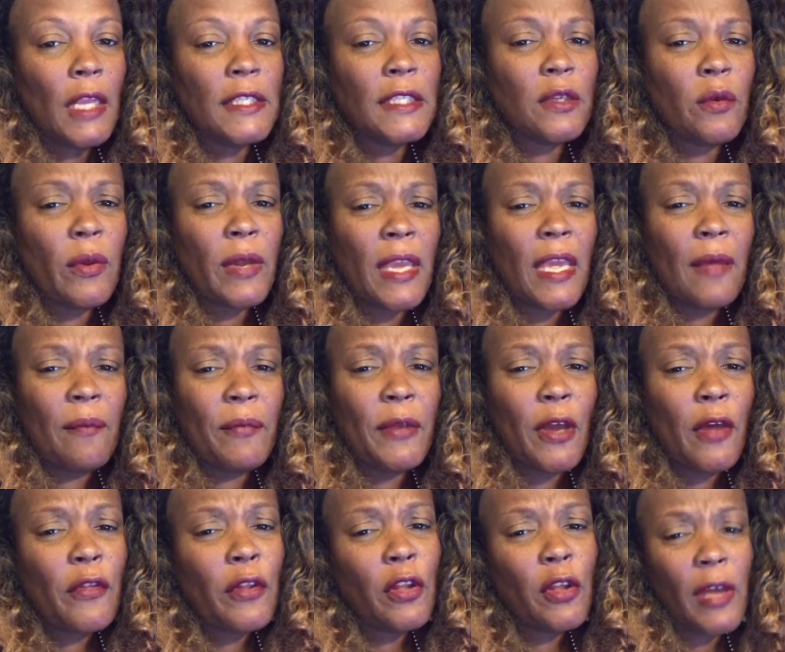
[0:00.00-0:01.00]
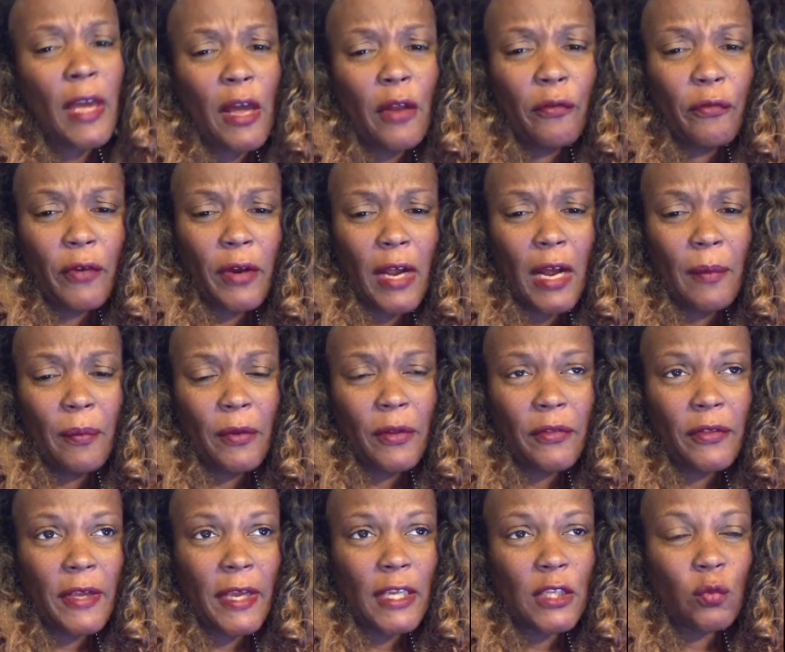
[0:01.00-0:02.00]
So again, be on the lookout for a couple
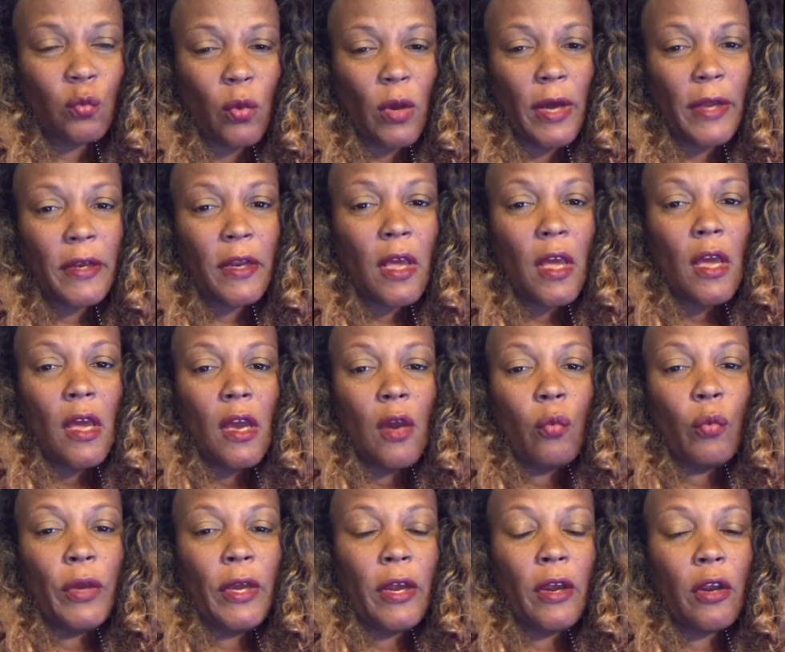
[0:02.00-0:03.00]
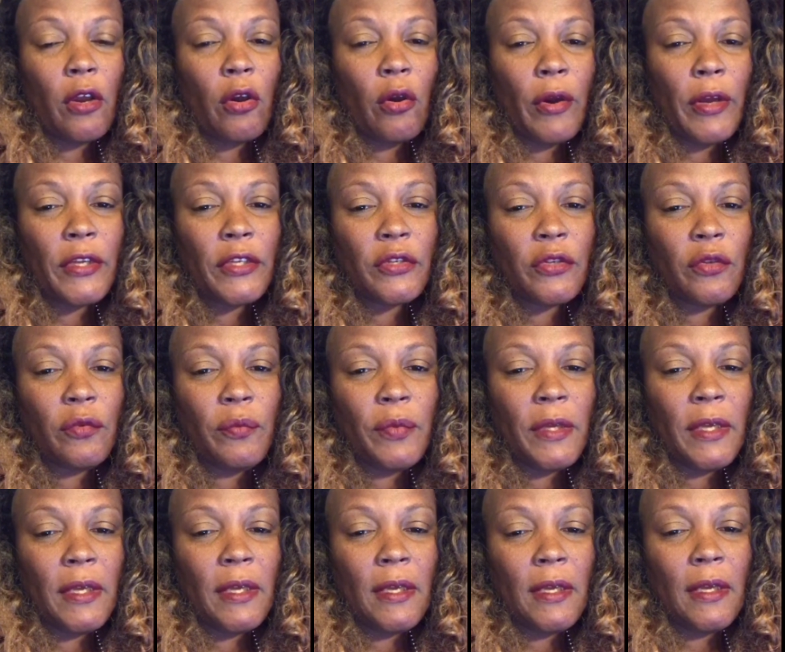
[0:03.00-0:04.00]
of things. One, we are going to
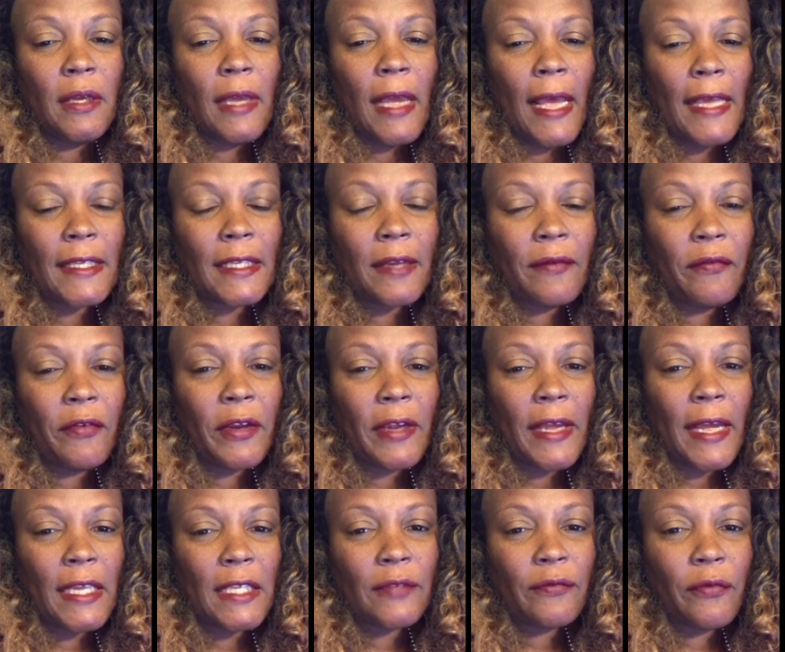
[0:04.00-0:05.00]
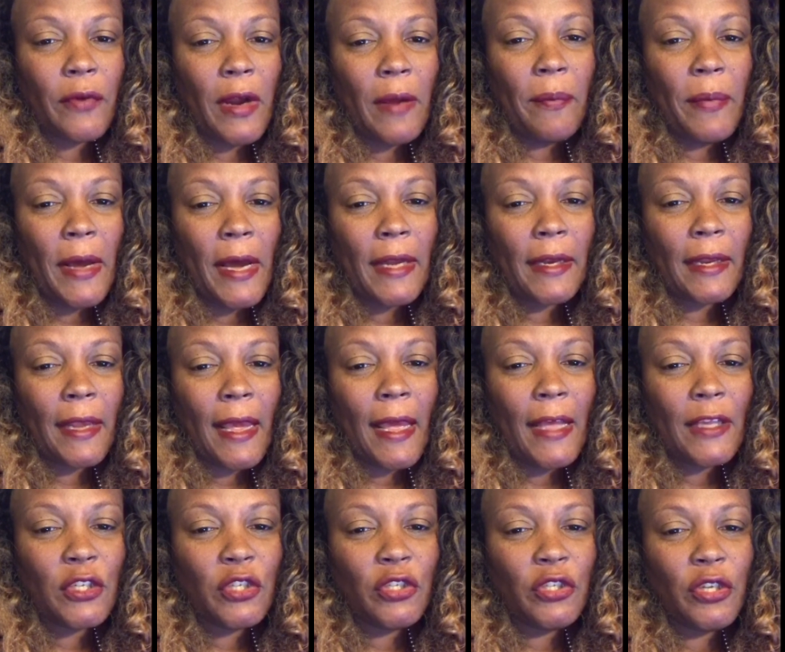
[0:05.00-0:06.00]
be asking for guests for our
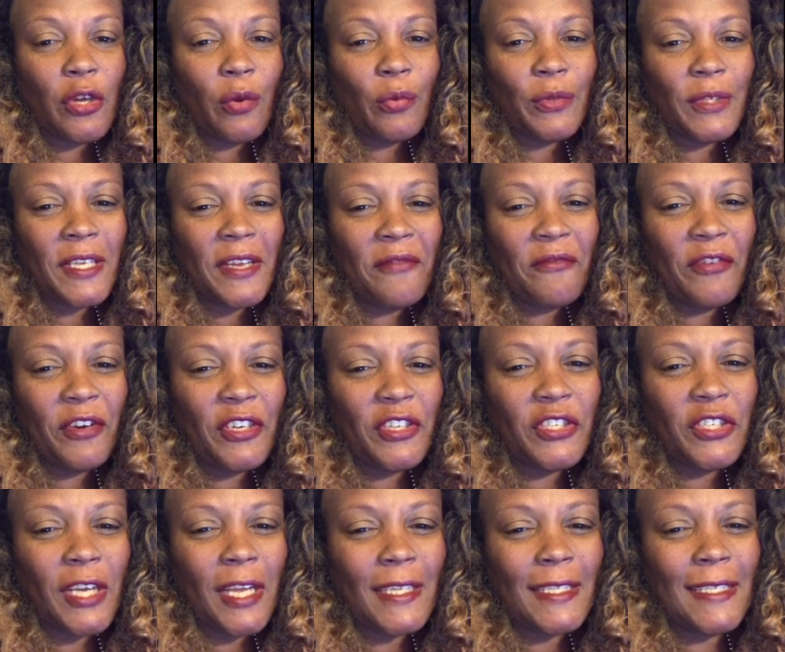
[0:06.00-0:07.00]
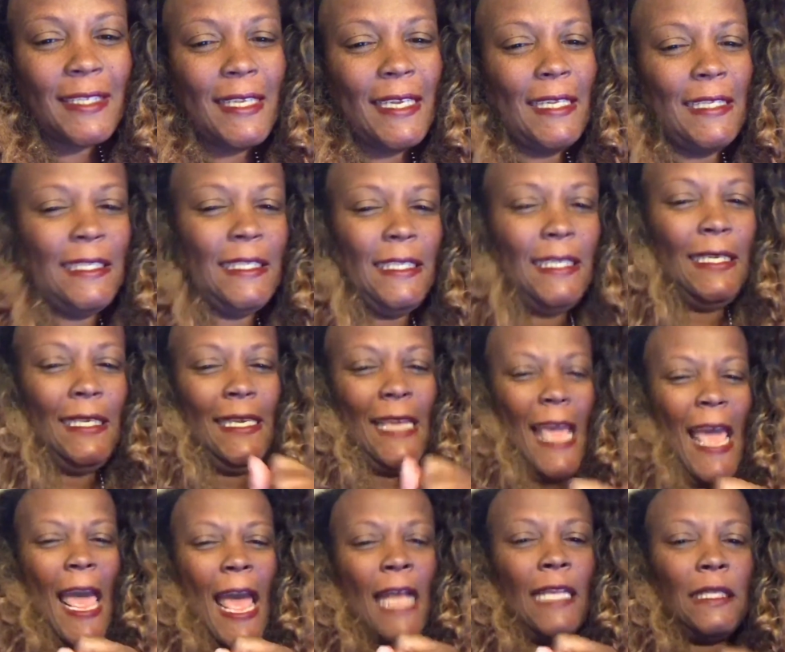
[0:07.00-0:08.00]
podcast, Jonesing for Justice.
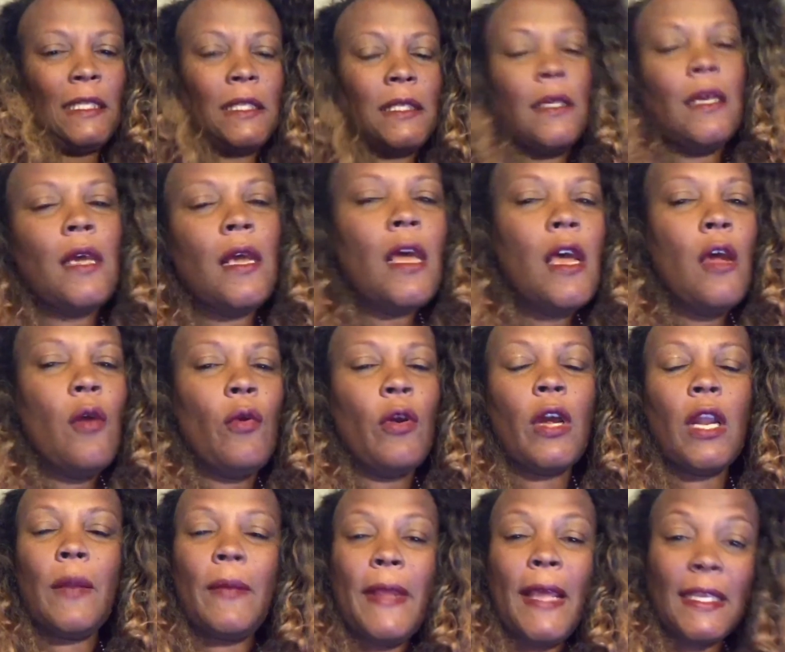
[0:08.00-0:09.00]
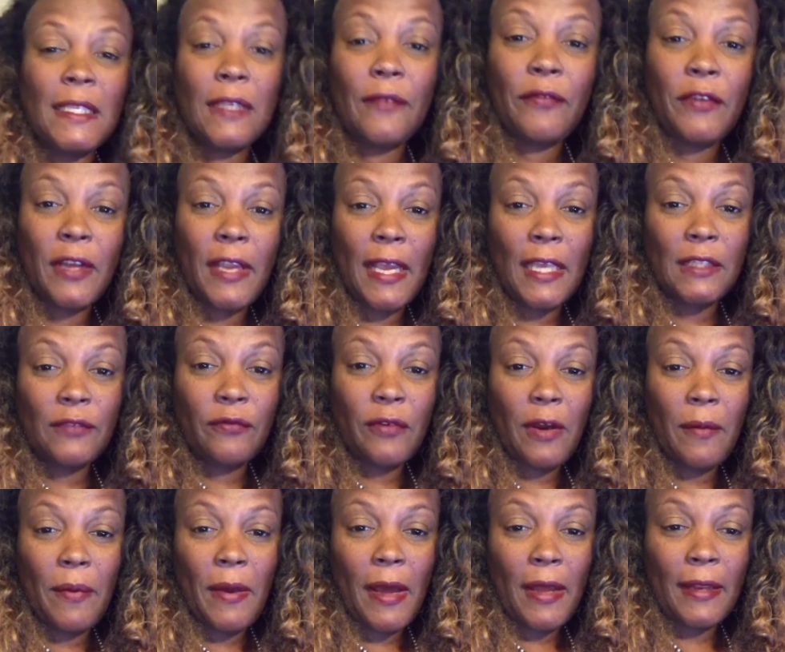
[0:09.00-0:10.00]
Yes! We're going to be asking for guests
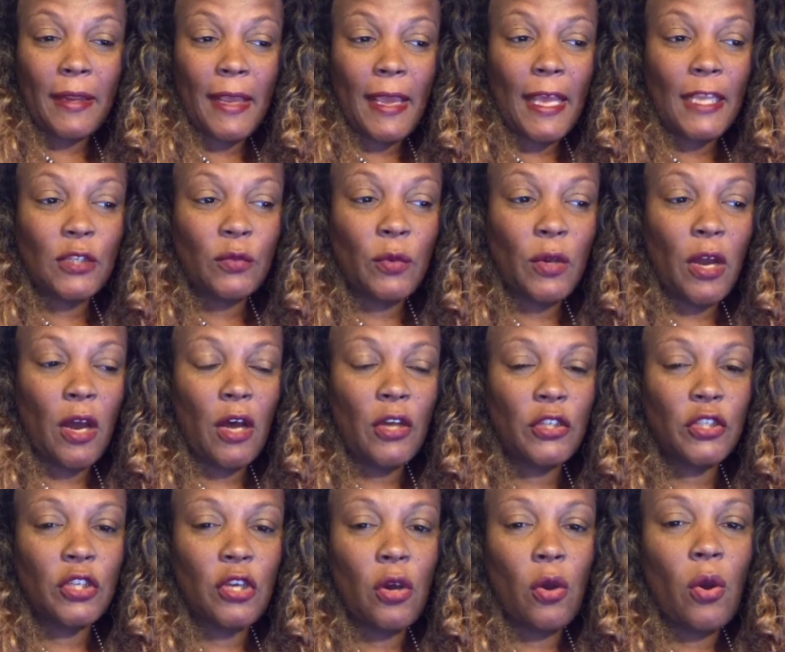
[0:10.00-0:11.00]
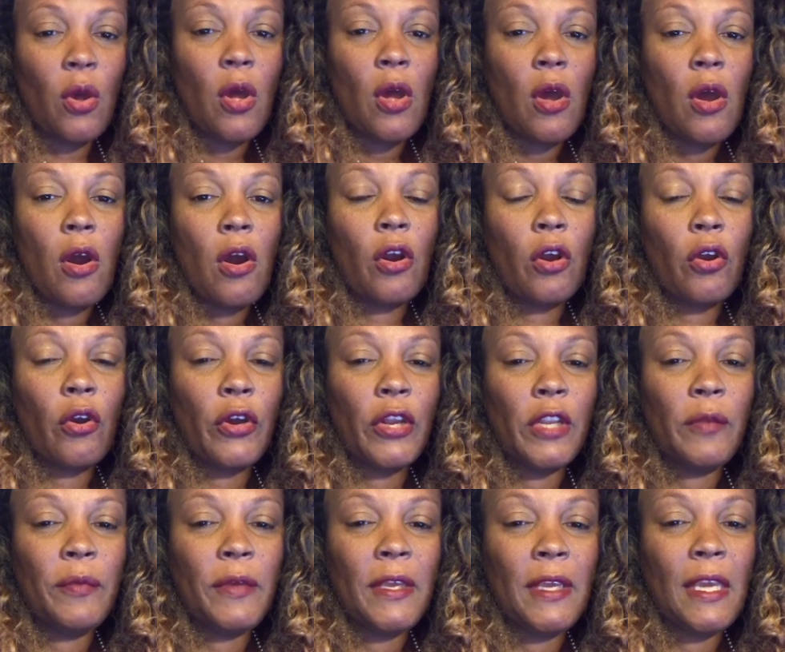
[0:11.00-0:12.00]
for our podcast. We also are
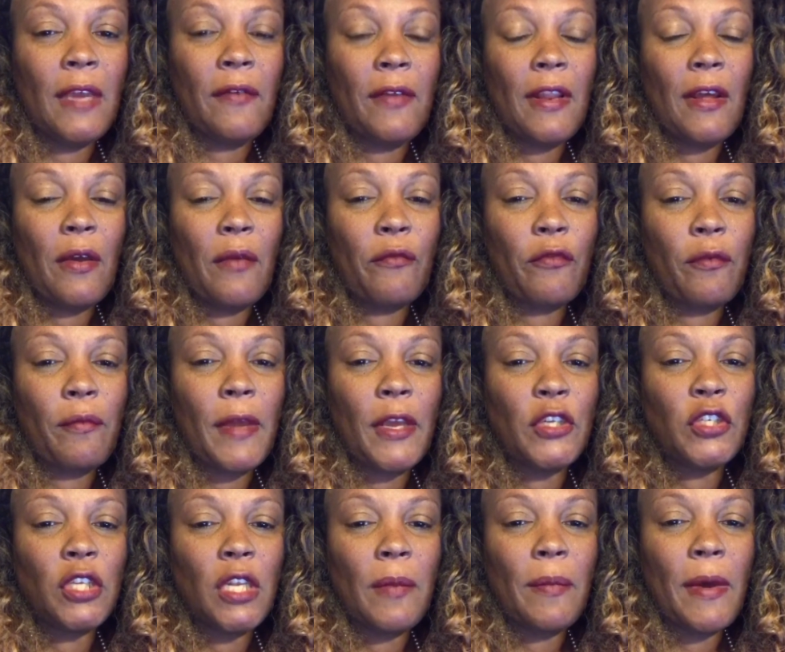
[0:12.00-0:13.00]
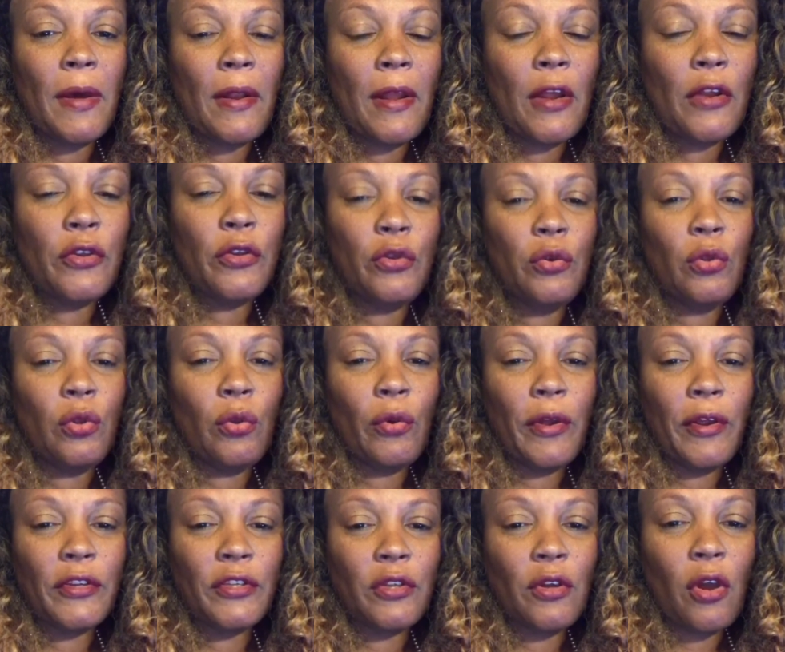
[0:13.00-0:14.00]
going to be giving out information about our new
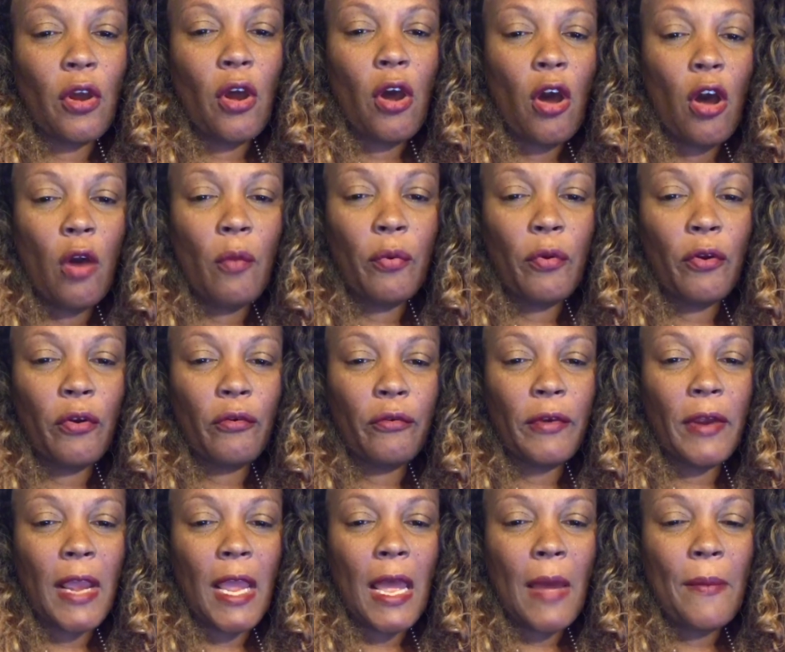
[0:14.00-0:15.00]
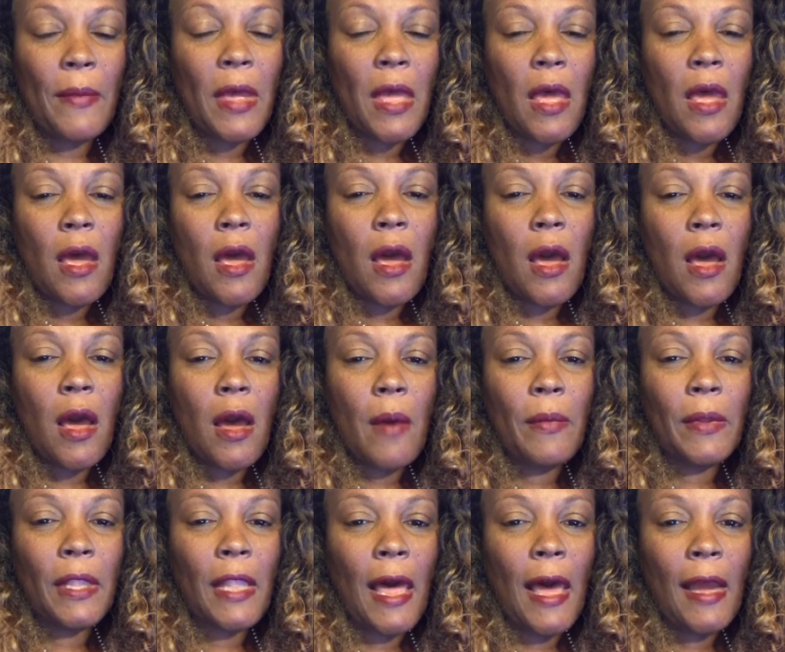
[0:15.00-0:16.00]
Lawyers on Call program,
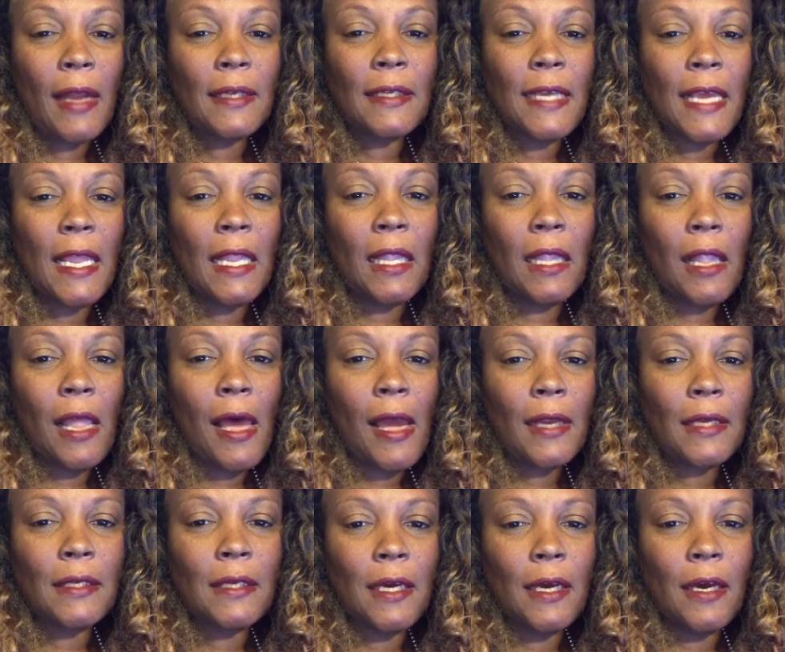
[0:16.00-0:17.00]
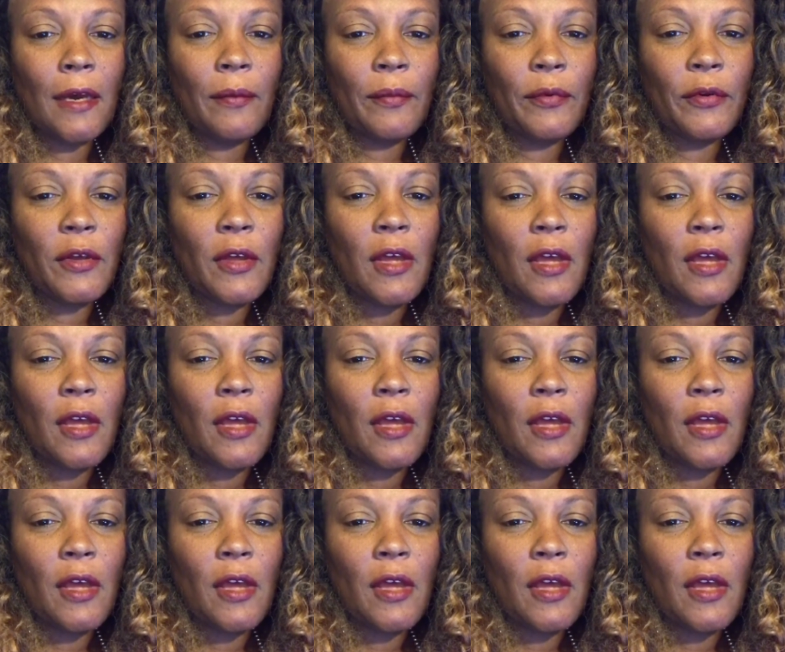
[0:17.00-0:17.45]
Locked and Locked Up.